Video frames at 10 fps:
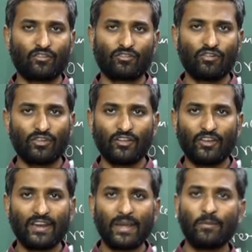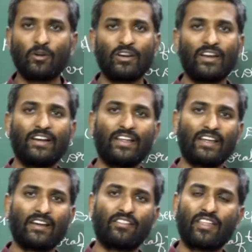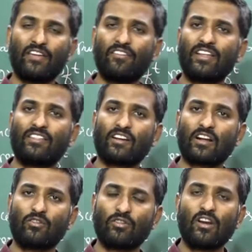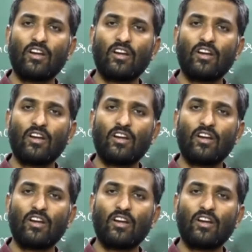So the name only indicates savings account.